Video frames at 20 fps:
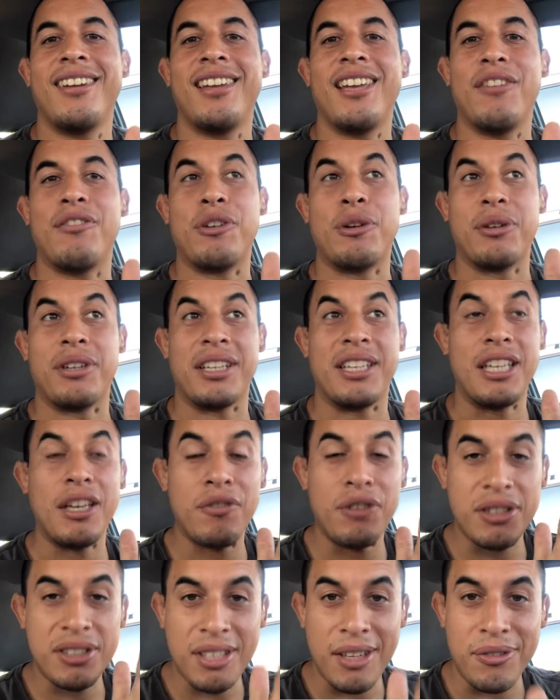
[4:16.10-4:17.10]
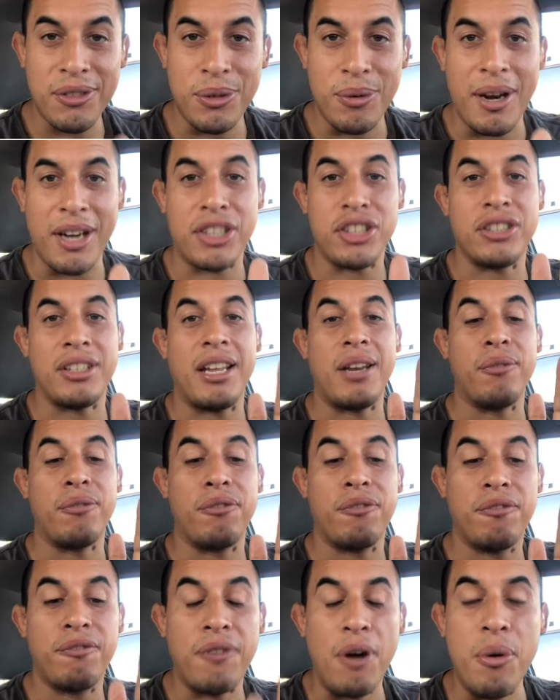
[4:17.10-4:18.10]
if you were to give yourself direction and
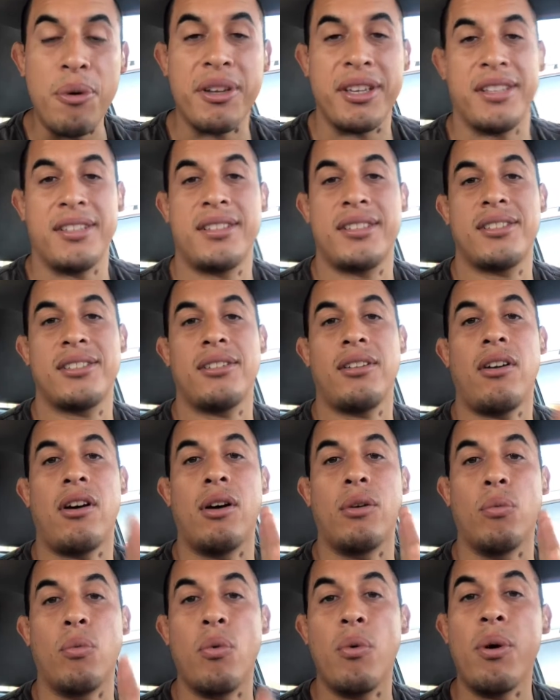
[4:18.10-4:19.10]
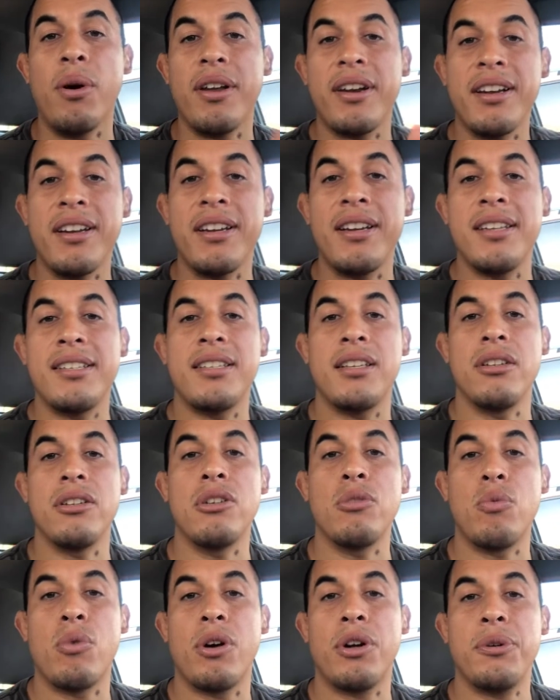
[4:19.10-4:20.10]
focus on what it is that
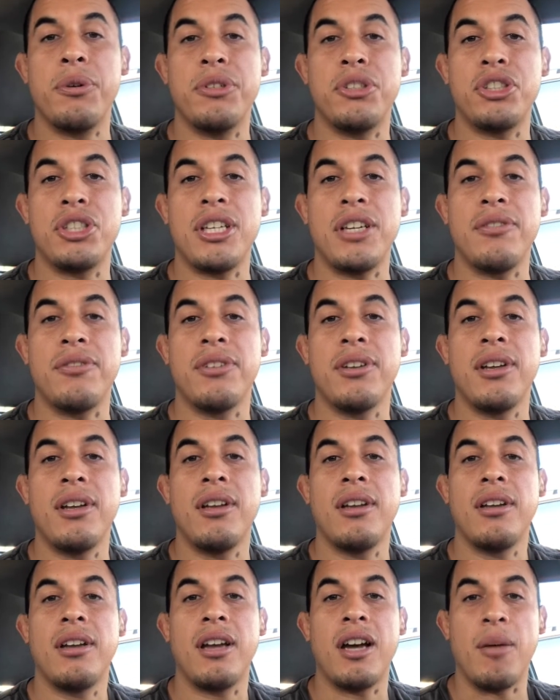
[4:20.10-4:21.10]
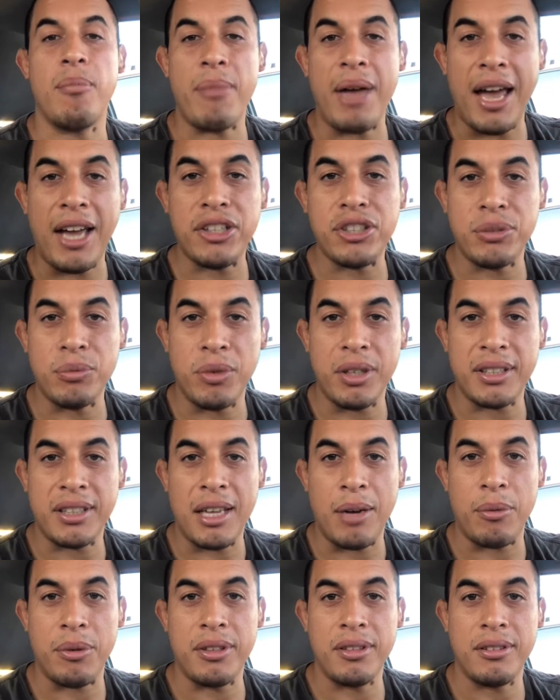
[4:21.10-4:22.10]
you want to achieve, imagine what
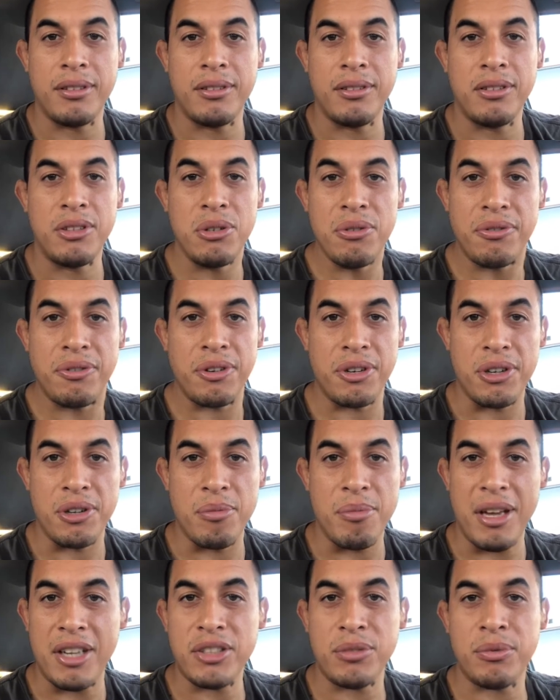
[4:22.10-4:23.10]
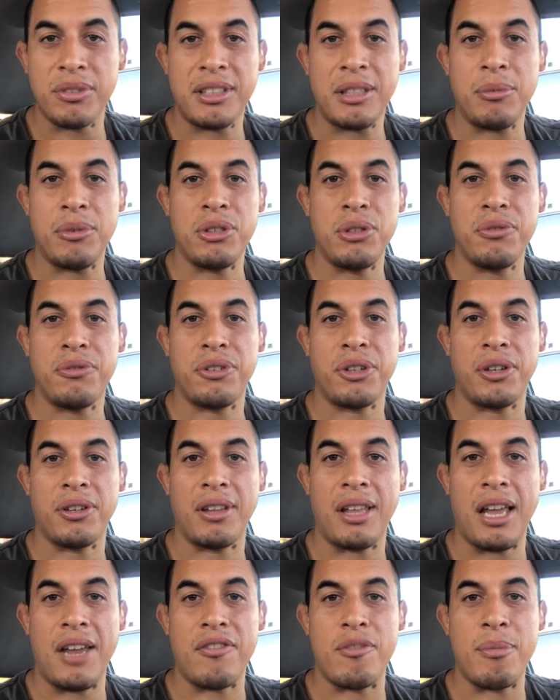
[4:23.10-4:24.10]
that would do for you. Imagine what that would do for your
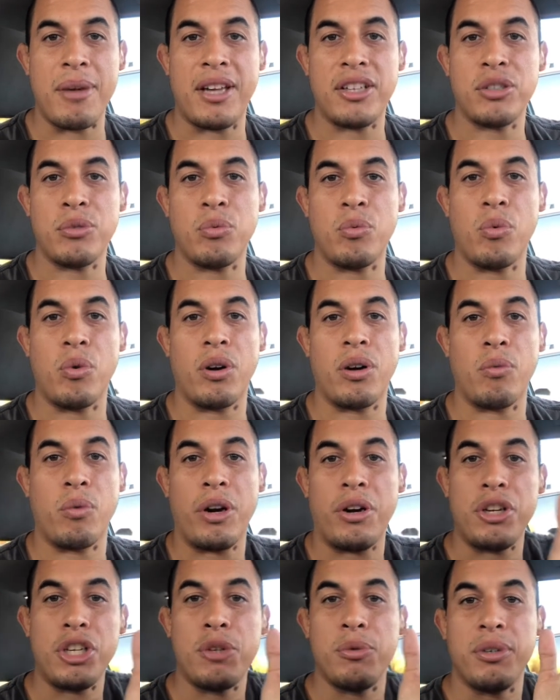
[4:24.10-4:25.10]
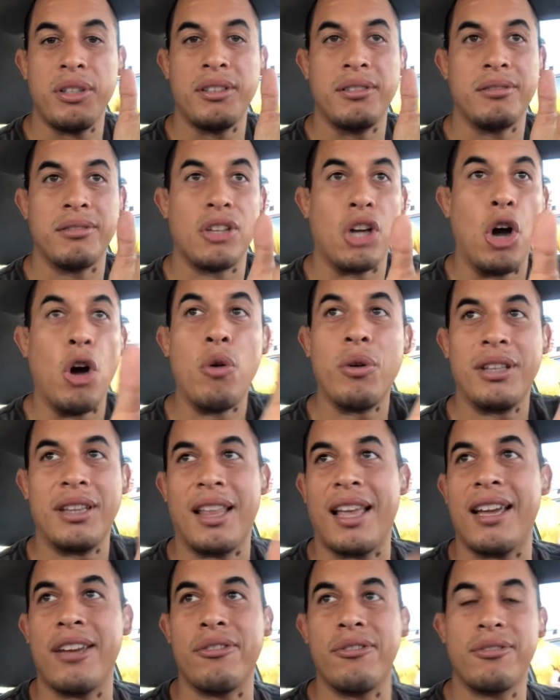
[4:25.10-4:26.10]
life. Imagine where you would go in
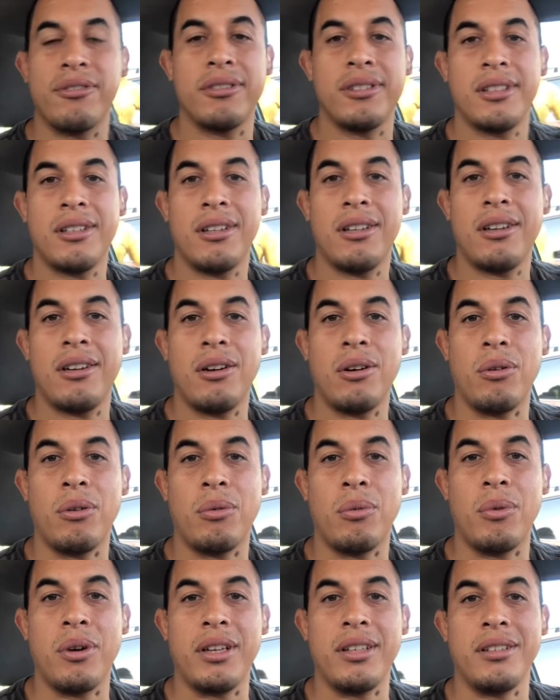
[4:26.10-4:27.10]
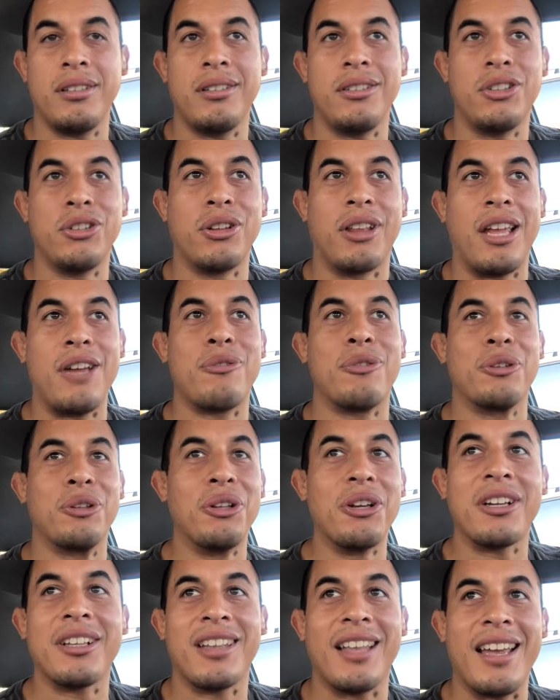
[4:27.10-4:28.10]
life, what your life would
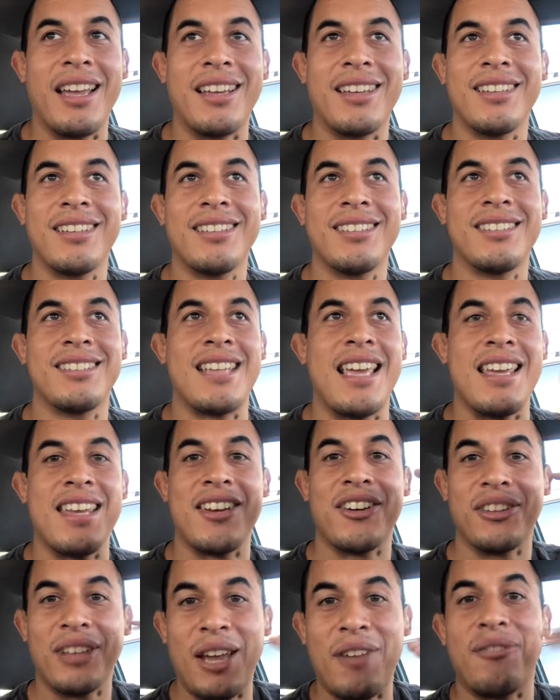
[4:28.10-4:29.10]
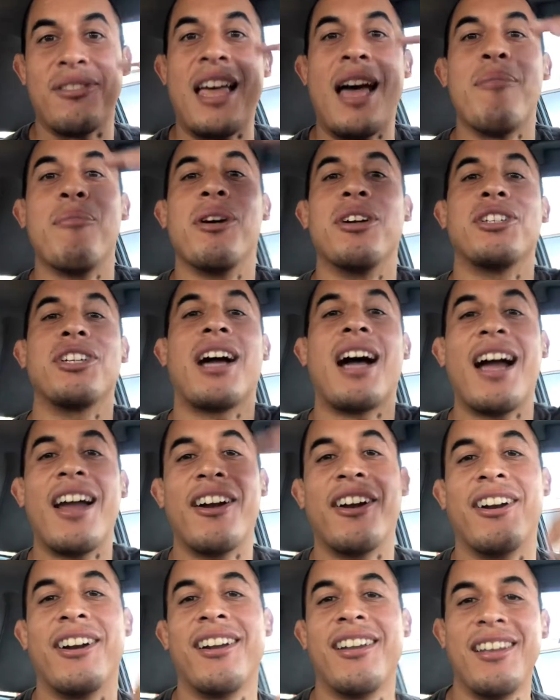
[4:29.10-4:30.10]
look like, taking your life that much
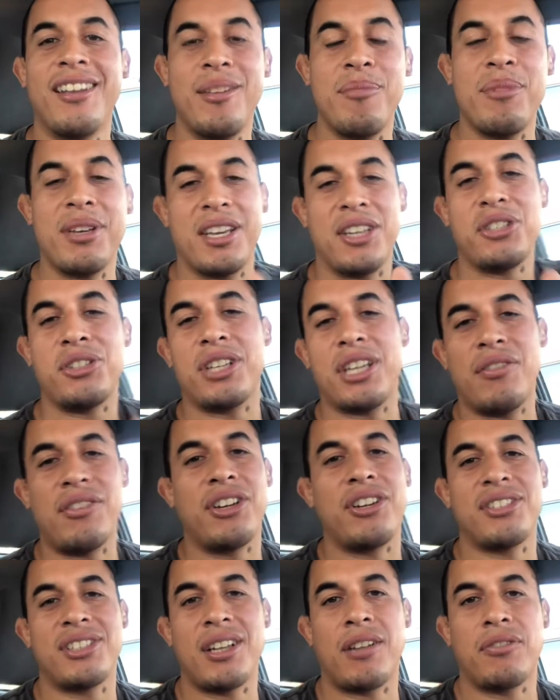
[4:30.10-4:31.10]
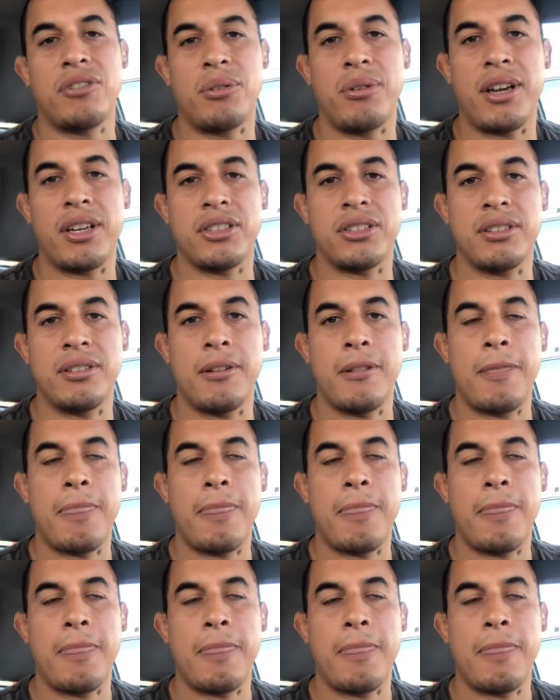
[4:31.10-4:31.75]
higher because you're giving yourself direction.